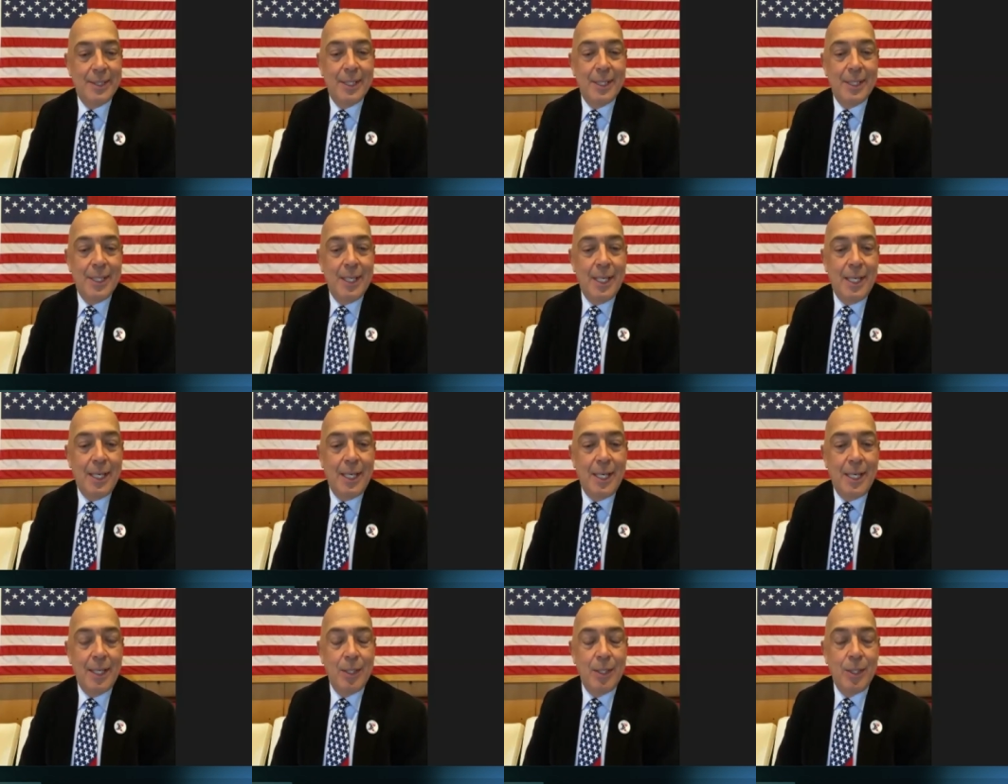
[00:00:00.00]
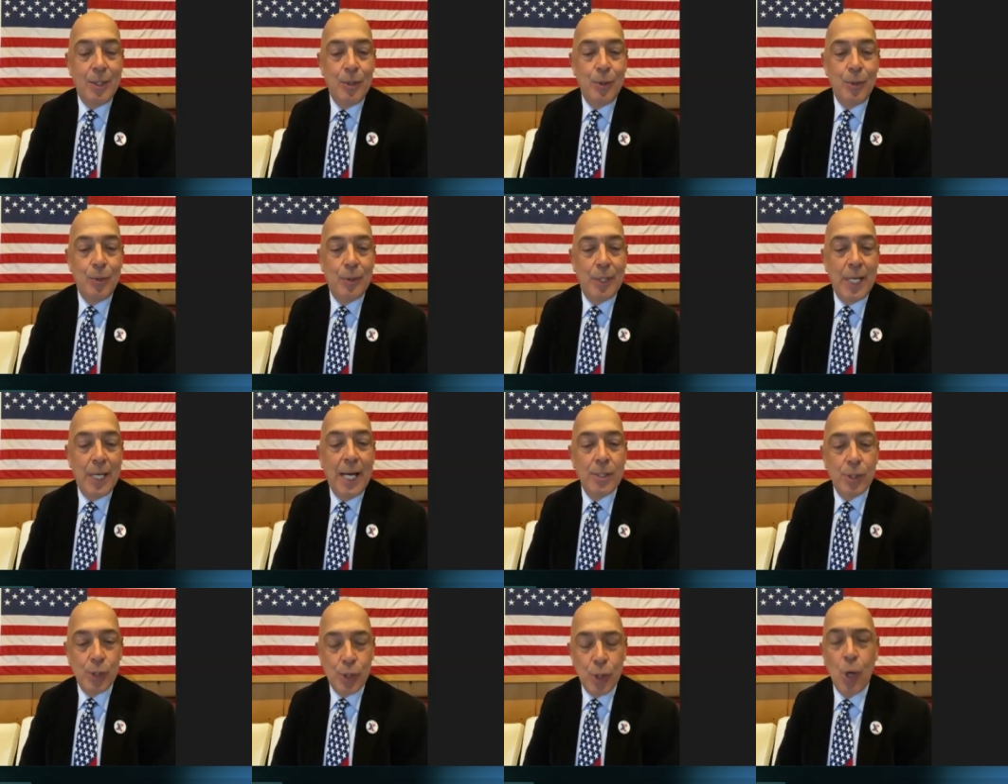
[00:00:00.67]
and you
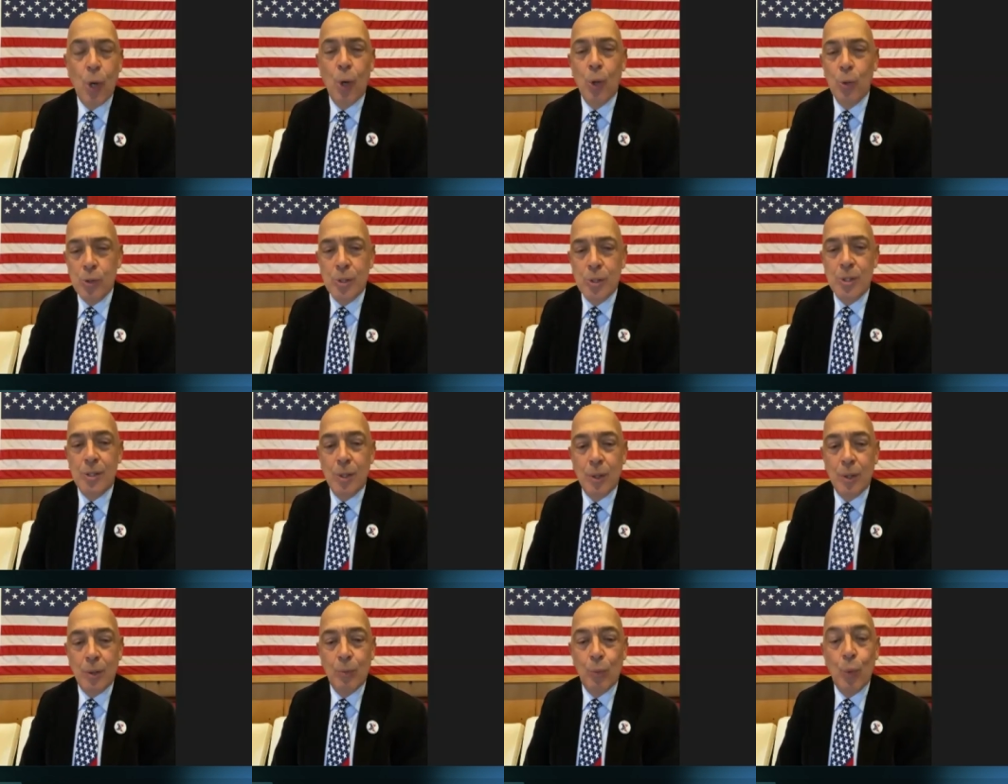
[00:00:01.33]
that shows the